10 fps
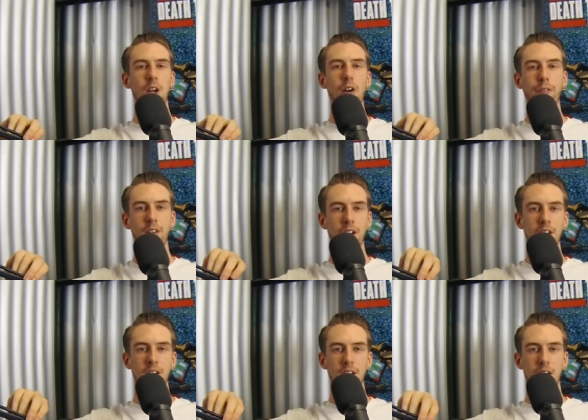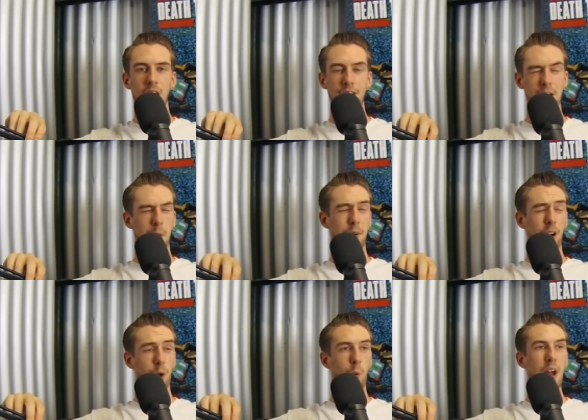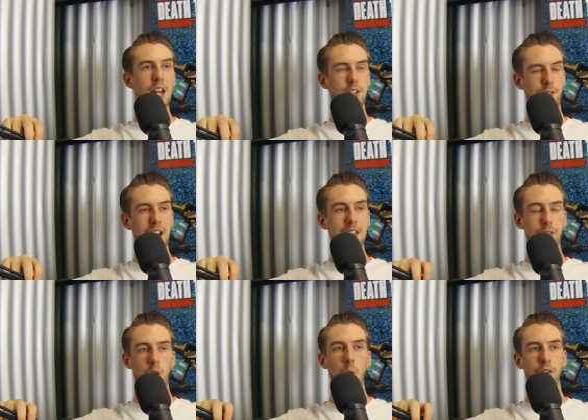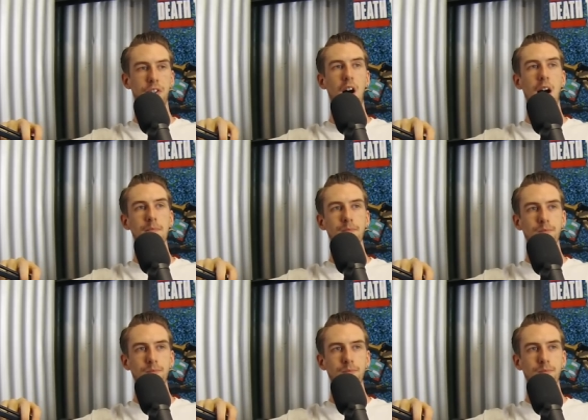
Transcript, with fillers: off. I think I probably got the reddest face of all time.